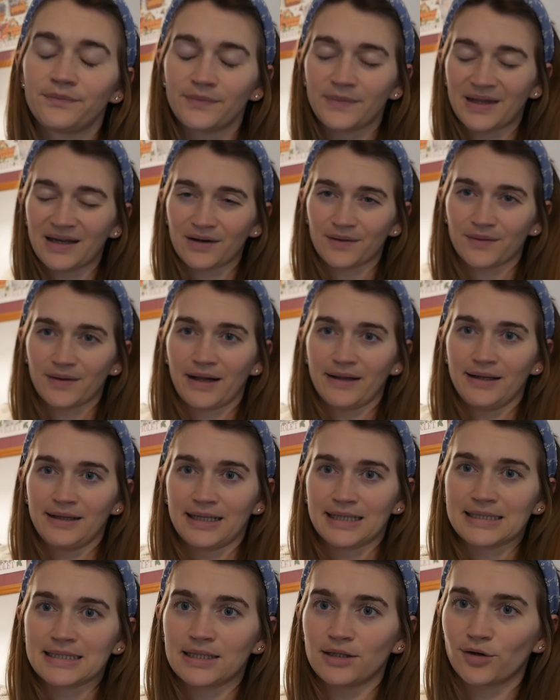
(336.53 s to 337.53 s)
There, I think
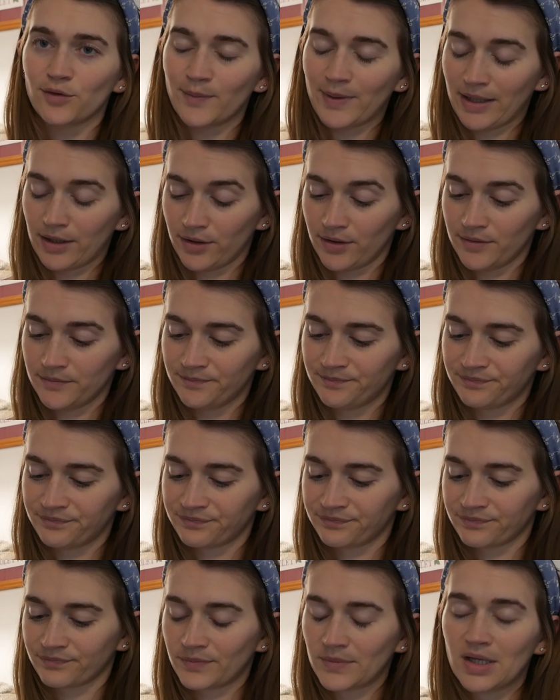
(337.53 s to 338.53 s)
that's a little better.
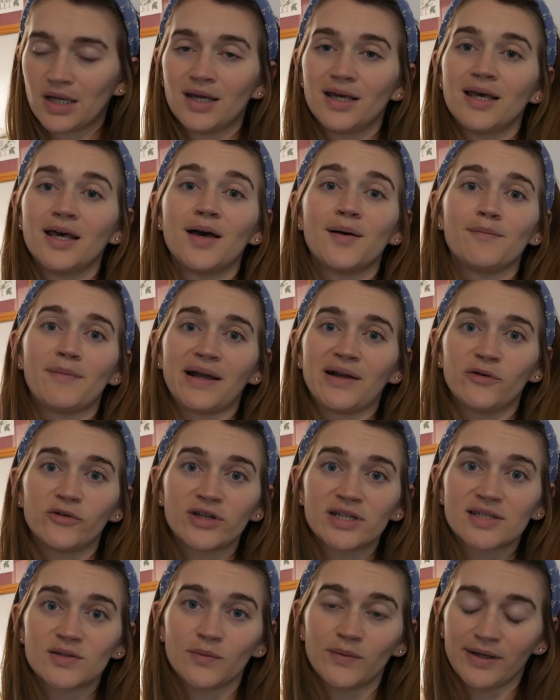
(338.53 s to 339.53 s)
My
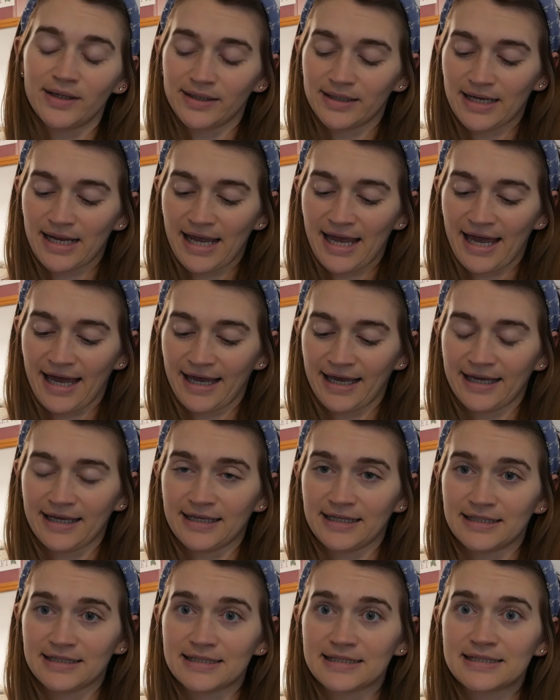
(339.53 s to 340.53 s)
oldest one
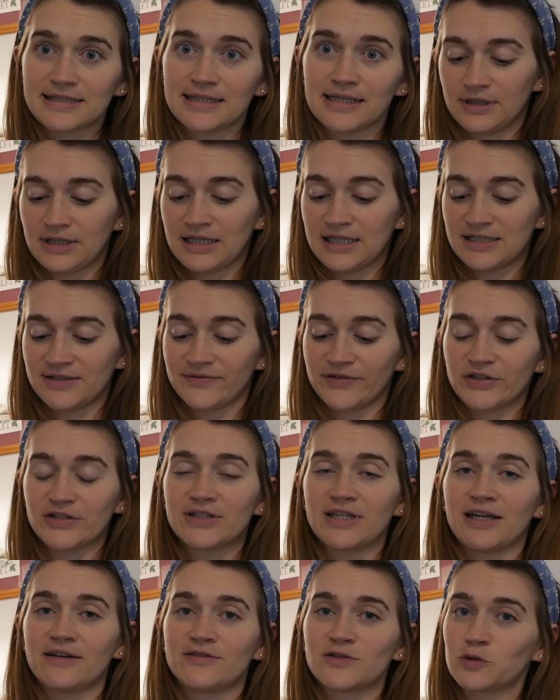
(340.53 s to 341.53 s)
has his first
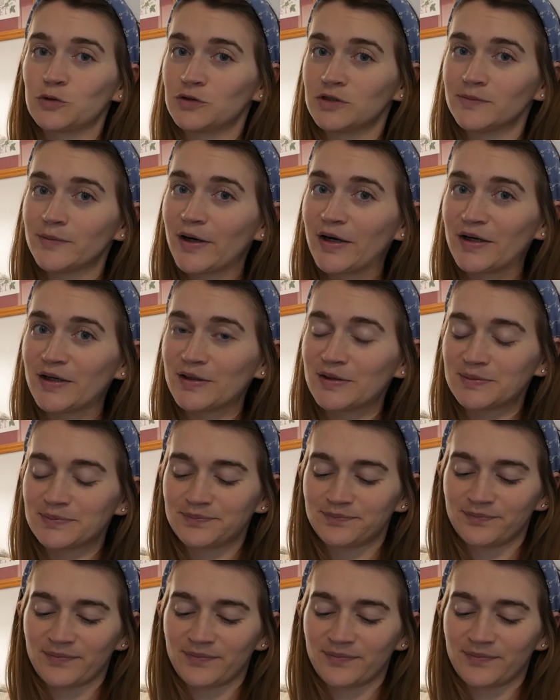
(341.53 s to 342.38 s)
day of school tomorrow,